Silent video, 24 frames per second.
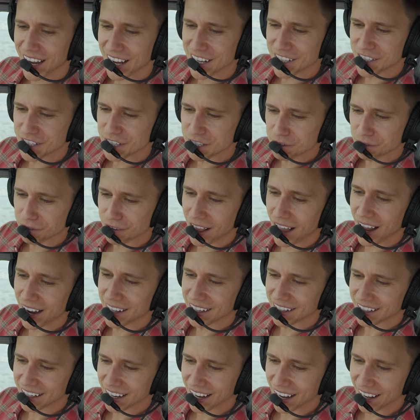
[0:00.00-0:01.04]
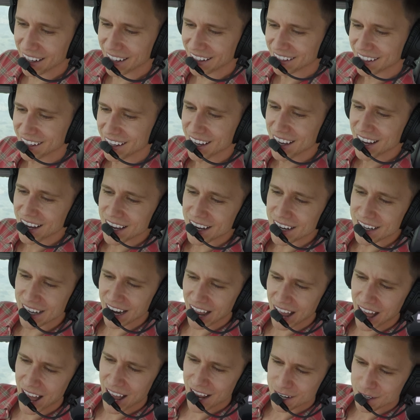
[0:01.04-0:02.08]
and she's flying again.
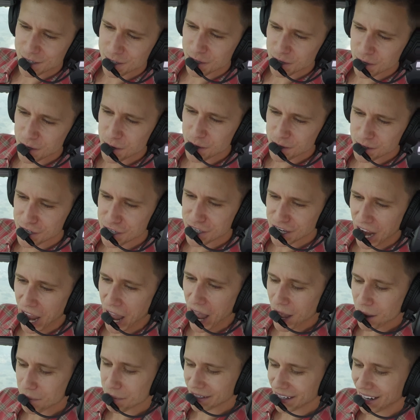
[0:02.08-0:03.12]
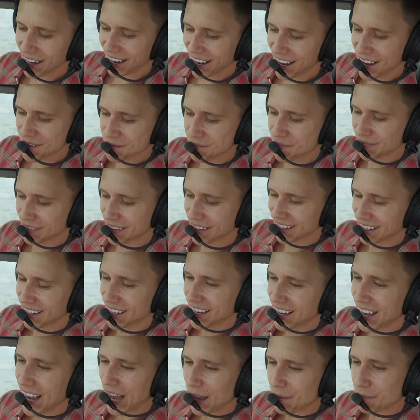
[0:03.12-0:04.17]
Not too shabby, huh?
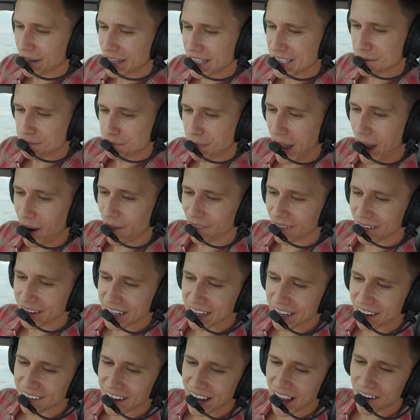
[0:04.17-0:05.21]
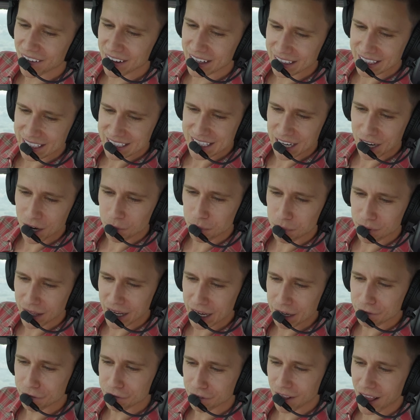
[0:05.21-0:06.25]
I'm going to get some power in here now, get this
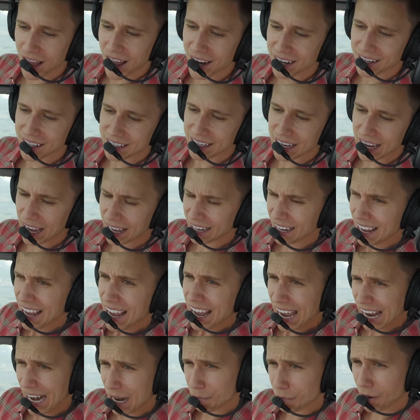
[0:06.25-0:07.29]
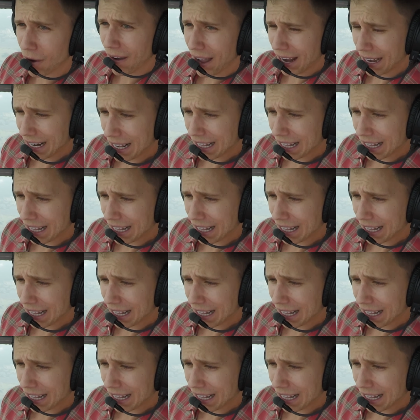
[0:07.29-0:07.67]
airplane flying again, and I'm going to go ahead and